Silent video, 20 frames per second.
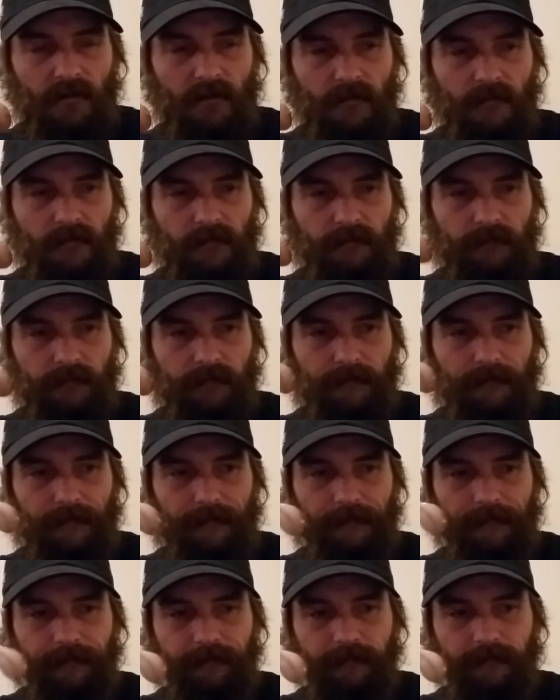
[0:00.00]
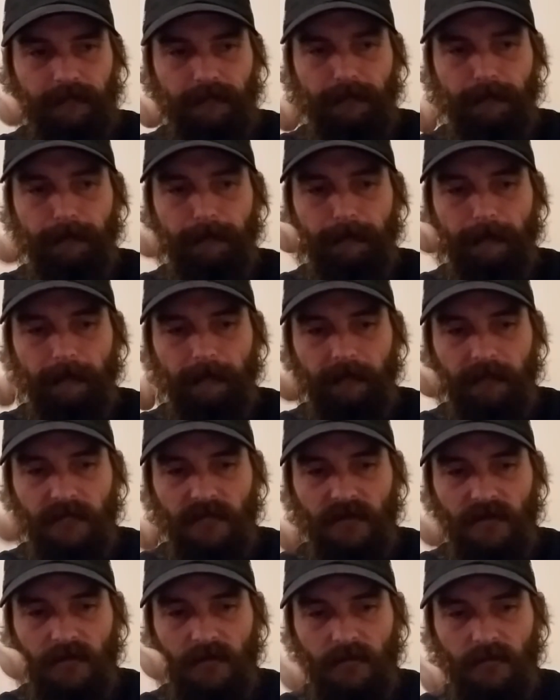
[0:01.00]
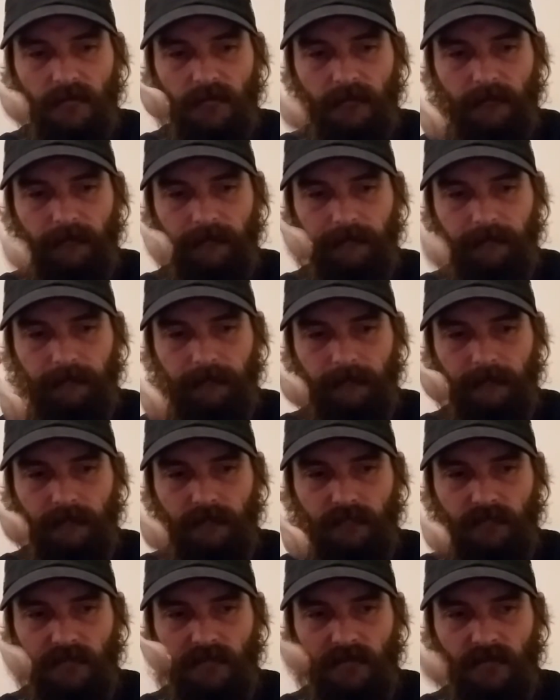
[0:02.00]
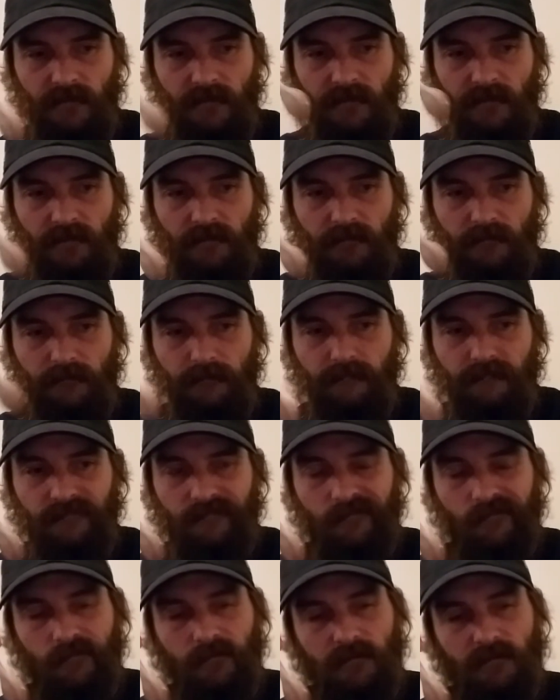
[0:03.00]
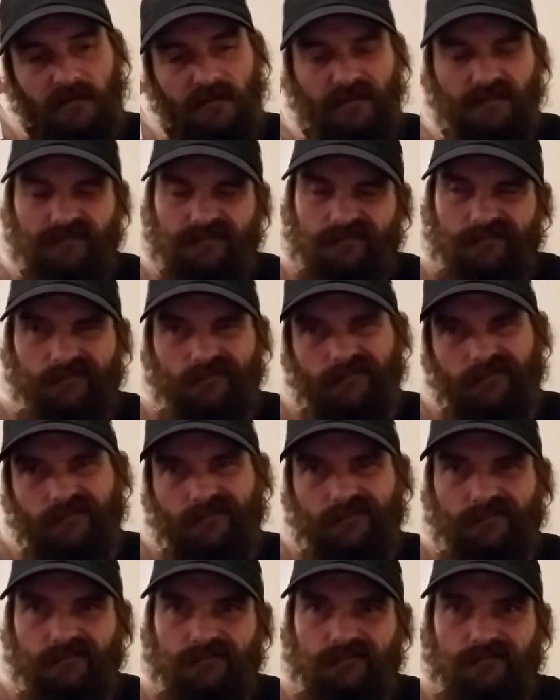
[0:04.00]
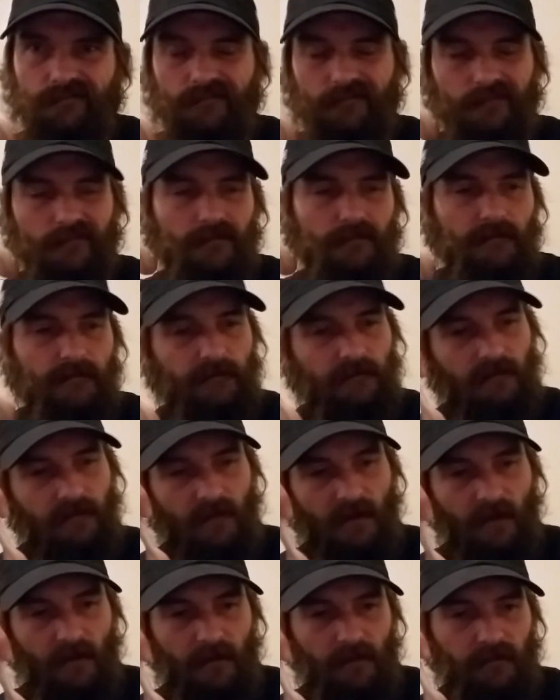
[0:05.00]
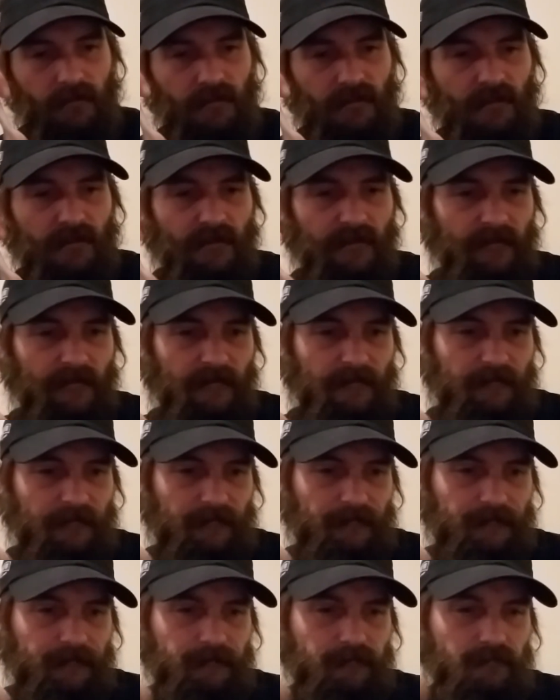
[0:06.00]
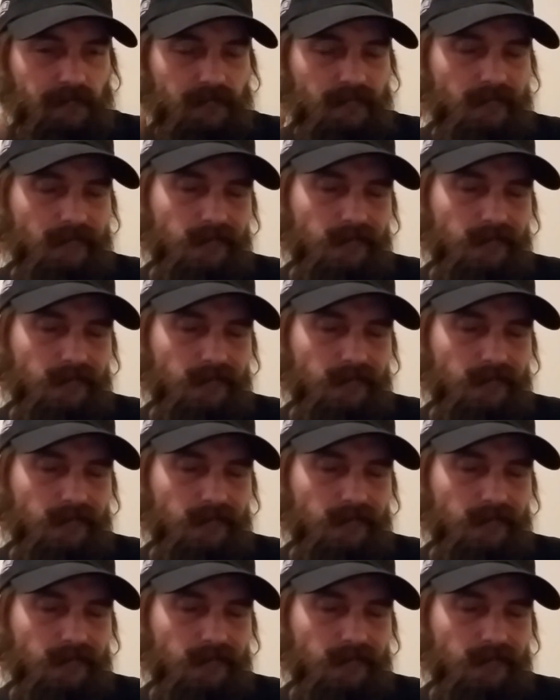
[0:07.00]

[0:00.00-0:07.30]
(no one is talking)